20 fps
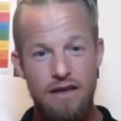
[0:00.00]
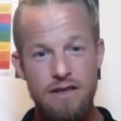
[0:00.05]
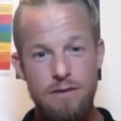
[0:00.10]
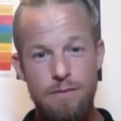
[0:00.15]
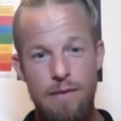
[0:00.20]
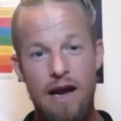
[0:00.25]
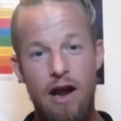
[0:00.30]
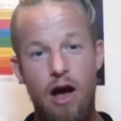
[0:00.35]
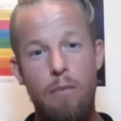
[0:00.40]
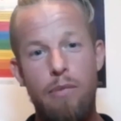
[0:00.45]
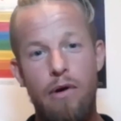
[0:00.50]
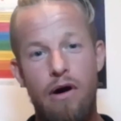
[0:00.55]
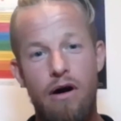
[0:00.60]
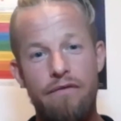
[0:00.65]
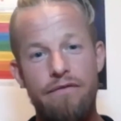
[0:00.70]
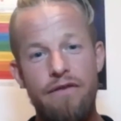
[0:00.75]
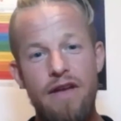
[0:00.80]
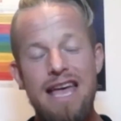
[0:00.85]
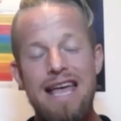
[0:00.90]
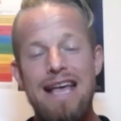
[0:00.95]
is made up of.
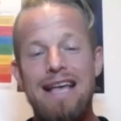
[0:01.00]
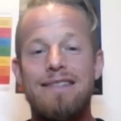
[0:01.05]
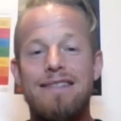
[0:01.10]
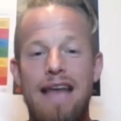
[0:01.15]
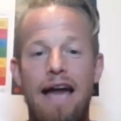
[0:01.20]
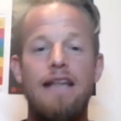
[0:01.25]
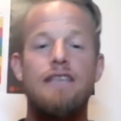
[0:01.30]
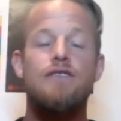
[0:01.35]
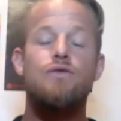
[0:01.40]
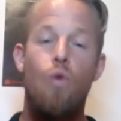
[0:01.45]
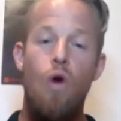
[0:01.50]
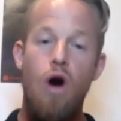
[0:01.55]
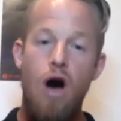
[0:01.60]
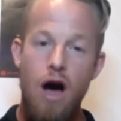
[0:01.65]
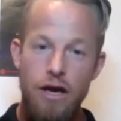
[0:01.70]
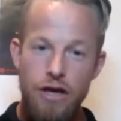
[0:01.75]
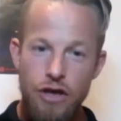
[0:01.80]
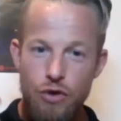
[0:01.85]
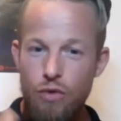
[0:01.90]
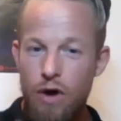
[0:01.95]
That is
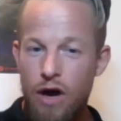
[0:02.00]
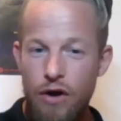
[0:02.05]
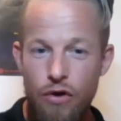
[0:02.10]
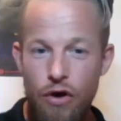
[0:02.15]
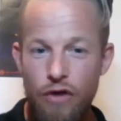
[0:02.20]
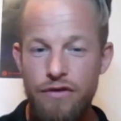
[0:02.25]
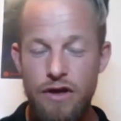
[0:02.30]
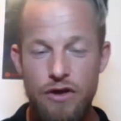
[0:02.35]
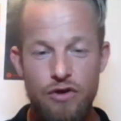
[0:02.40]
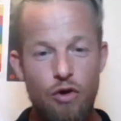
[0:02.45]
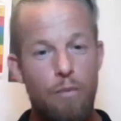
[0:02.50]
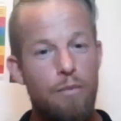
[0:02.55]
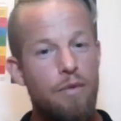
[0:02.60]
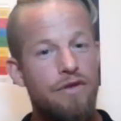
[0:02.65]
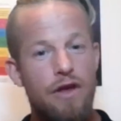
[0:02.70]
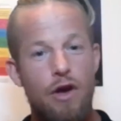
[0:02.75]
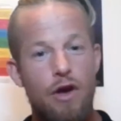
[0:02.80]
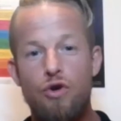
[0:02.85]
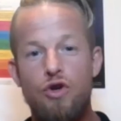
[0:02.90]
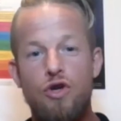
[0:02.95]
why you are not the drop in
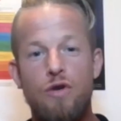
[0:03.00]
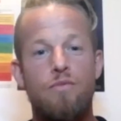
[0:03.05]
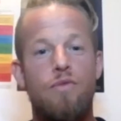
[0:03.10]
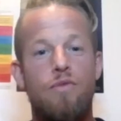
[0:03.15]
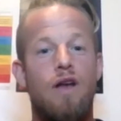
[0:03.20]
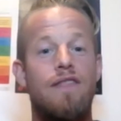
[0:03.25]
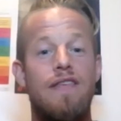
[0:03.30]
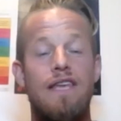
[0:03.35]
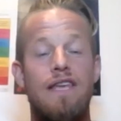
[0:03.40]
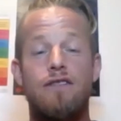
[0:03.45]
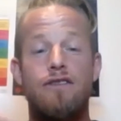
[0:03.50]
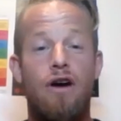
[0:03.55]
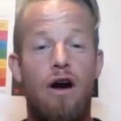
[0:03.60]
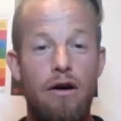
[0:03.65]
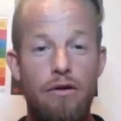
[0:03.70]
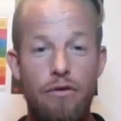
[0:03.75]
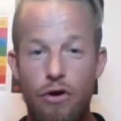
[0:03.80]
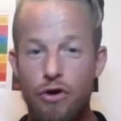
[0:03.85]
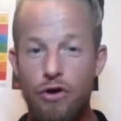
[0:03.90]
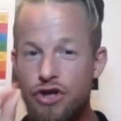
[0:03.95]
the ocean, but the
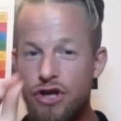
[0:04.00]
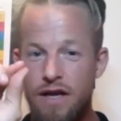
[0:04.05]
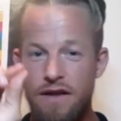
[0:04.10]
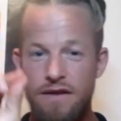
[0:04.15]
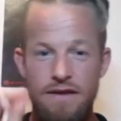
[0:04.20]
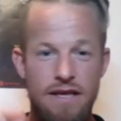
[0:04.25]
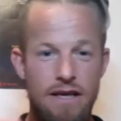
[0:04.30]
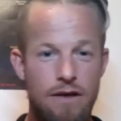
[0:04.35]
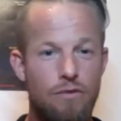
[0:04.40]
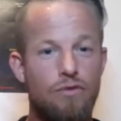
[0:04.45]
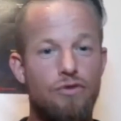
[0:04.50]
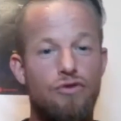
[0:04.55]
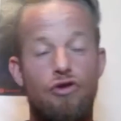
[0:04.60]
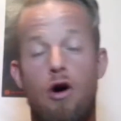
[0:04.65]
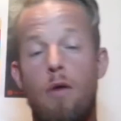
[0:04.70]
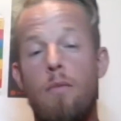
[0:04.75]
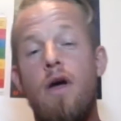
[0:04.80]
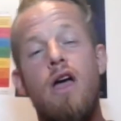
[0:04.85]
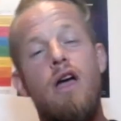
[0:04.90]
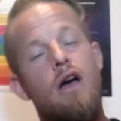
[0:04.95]
entire ocean in a single
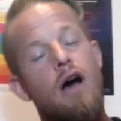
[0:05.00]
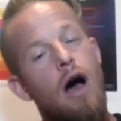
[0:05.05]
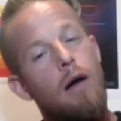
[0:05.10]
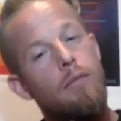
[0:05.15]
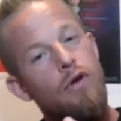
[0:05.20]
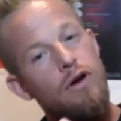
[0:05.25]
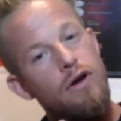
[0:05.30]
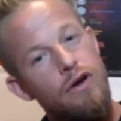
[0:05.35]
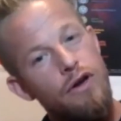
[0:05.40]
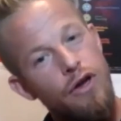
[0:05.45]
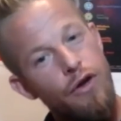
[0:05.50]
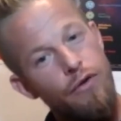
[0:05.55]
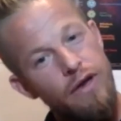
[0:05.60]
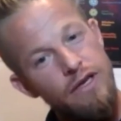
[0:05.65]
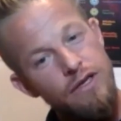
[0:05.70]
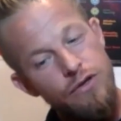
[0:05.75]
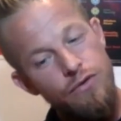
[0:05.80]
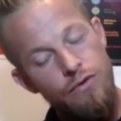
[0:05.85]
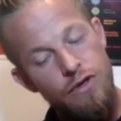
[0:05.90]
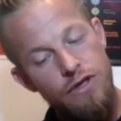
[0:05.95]
drop. I'm not going to go
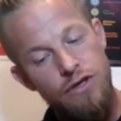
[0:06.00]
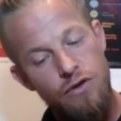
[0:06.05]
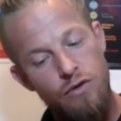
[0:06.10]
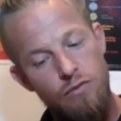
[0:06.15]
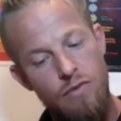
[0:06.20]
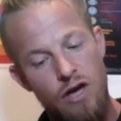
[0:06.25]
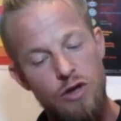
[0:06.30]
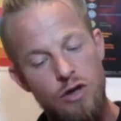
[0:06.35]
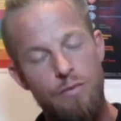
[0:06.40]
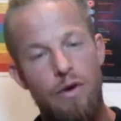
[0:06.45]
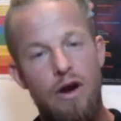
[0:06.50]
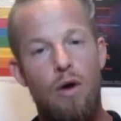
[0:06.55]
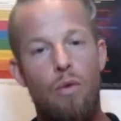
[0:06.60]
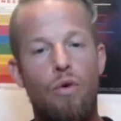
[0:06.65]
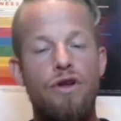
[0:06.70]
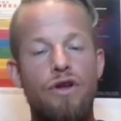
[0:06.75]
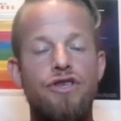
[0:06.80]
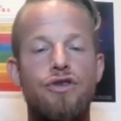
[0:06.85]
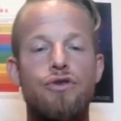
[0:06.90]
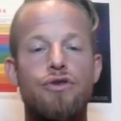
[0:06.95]
into it too much, but I
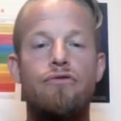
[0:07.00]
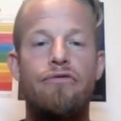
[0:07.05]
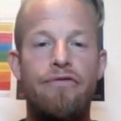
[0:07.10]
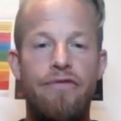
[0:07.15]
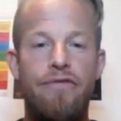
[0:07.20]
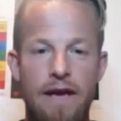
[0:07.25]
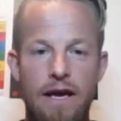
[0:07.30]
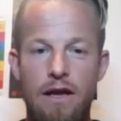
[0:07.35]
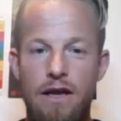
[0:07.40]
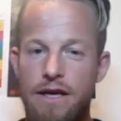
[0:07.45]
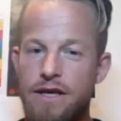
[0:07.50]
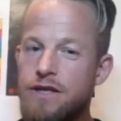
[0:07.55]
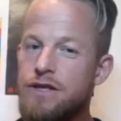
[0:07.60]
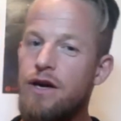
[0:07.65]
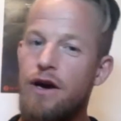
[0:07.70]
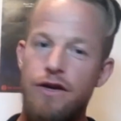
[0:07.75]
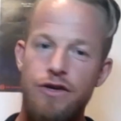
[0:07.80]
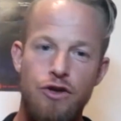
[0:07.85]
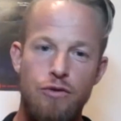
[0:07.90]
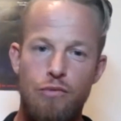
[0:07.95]
want you to feel
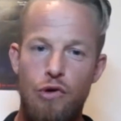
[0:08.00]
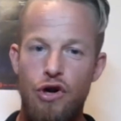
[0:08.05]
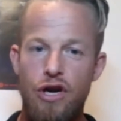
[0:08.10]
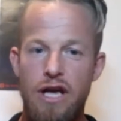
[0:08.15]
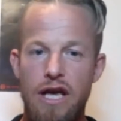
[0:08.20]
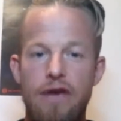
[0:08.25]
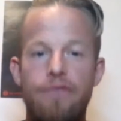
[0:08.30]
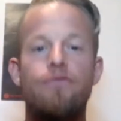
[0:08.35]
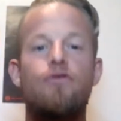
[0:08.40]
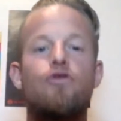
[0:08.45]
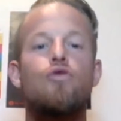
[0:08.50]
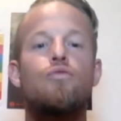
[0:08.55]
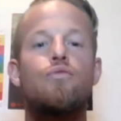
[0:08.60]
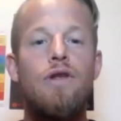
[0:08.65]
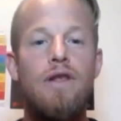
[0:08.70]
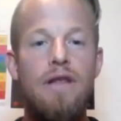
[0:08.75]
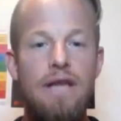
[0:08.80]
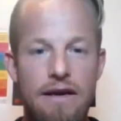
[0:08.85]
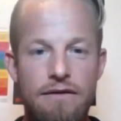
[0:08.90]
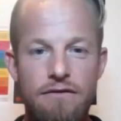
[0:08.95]
inside your body, if you
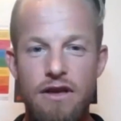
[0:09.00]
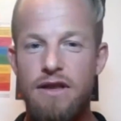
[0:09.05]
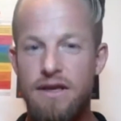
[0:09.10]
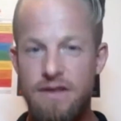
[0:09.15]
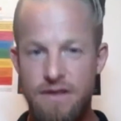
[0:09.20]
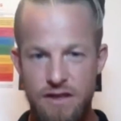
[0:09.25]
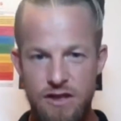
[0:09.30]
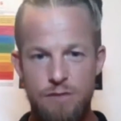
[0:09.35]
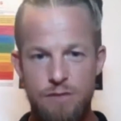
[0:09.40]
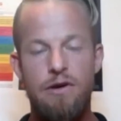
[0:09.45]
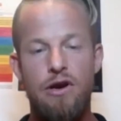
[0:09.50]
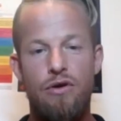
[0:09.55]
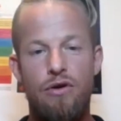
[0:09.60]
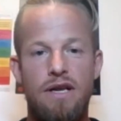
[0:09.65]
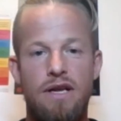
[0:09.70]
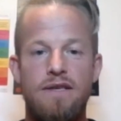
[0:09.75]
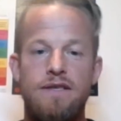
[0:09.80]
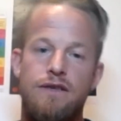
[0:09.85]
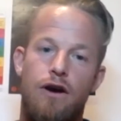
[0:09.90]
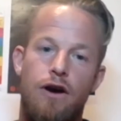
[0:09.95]
believe that there's a spirit
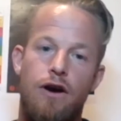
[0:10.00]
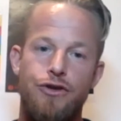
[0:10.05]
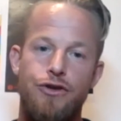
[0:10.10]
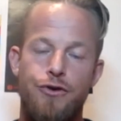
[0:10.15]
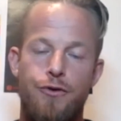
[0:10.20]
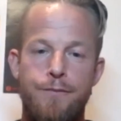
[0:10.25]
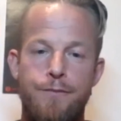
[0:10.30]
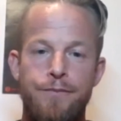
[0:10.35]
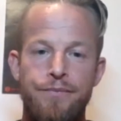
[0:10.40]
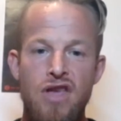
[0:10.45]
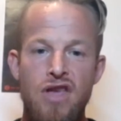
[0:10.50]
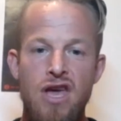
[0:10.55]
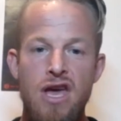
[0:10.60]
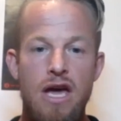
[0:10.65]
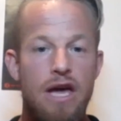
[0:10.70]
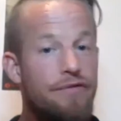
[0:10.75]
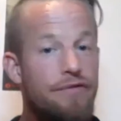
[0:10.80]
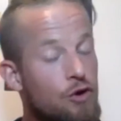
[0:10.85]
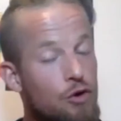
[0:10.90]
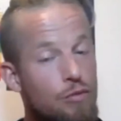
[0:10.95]
inside you,
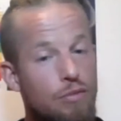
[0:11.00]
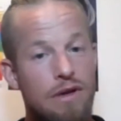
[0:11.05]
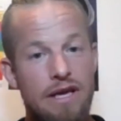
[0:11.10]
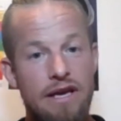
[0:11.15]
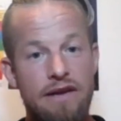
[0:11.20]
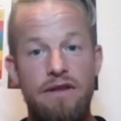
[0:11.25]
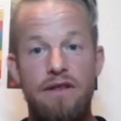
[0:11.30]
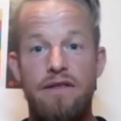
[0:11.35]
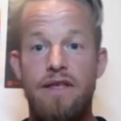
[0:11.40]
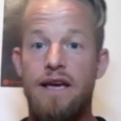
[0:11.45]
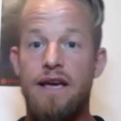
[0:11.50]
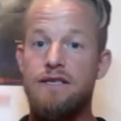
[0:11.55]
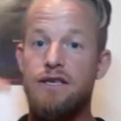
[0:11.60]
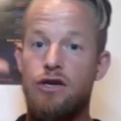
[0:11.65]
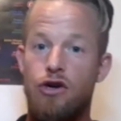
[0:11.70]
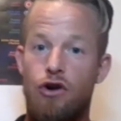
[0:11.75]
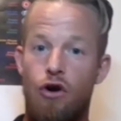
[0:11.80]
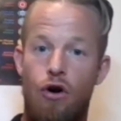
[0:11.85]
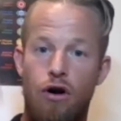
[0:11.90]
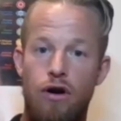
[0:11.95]
if you believe that there's a
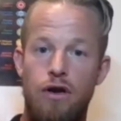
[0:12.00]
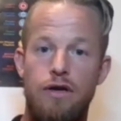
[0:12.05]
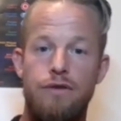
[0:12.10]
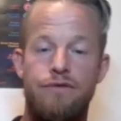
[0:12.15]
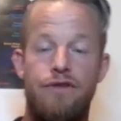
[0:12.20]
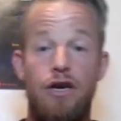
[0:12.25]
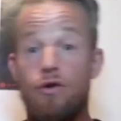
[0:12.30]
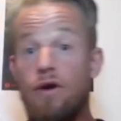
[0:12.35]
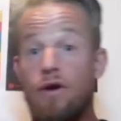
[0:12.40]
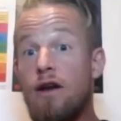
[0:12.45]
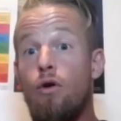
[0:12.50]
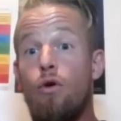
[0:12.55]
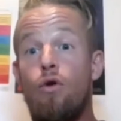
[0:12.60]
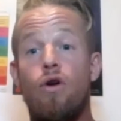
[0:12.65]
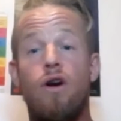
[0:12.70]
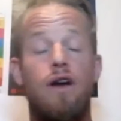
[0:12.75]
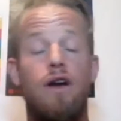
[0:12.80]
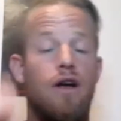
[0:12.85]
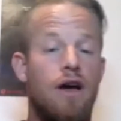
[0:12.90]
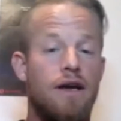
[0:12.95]
God, the greater
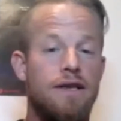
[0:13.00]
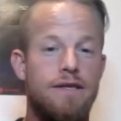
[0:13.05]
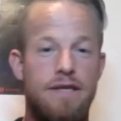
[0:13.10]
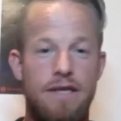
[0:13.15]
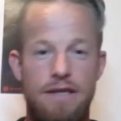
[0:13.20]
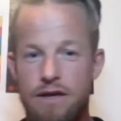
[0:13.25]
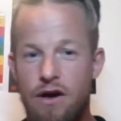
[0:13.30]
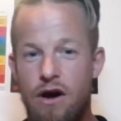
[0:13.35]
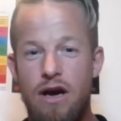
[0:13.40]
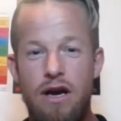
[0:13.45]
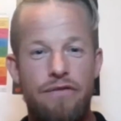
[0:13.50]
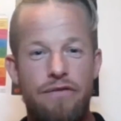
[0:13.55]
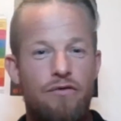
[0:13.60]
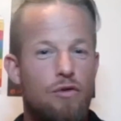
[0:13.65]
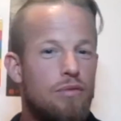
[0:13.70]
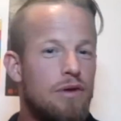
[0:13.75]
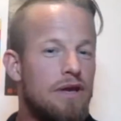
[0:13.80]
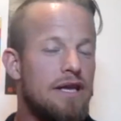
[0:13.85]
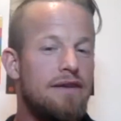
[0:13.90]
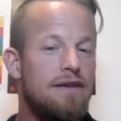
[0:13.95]
organized design, if you
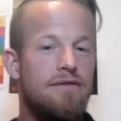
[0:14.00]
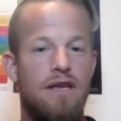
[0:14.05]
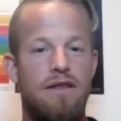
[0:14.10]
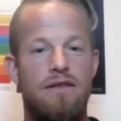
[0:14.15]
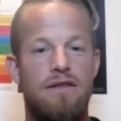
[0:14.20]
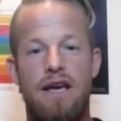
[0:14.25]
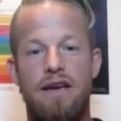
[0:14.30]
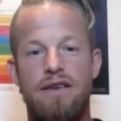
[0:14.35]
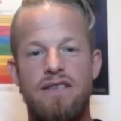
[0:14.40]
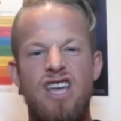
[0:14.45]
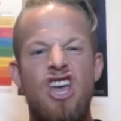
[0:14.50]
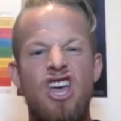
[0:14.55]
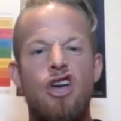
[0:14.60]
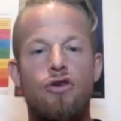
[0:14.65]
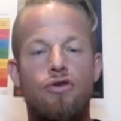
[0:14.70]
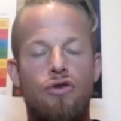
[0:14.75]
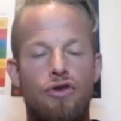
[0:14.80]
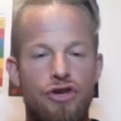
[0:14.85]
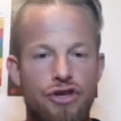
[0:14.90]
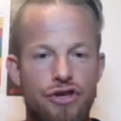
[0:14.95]
believe that there's
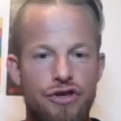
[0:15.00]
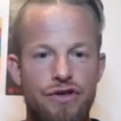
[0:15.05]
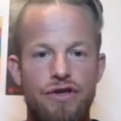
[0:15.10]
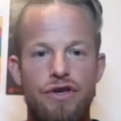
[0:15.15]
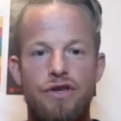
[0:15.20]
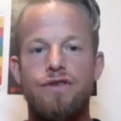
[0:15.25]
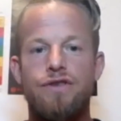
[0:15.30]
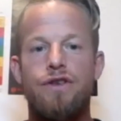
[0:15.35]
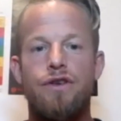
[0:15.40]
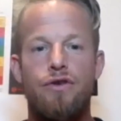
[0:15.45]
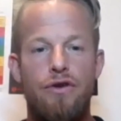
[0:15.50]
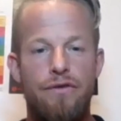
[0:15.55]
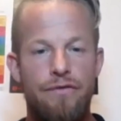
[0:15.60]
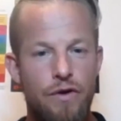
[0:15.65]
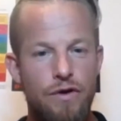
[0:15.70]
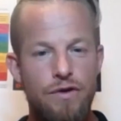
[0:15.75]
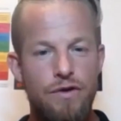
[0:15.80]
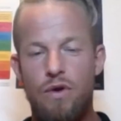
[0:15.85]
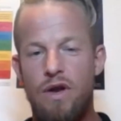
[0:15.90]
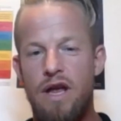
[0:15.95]
consciousness, the
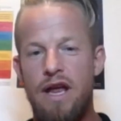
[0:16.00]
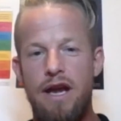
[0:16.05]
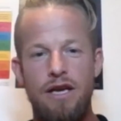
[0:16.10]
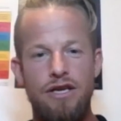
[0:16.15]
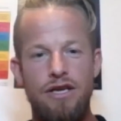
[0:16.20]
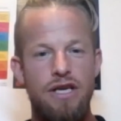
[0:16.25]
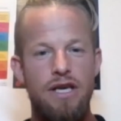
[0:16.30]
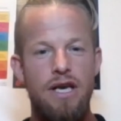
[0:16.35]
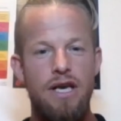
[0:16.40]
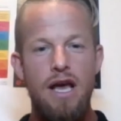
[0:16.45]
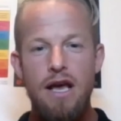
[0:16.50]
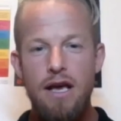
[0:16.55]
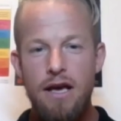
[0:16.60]
universal energy,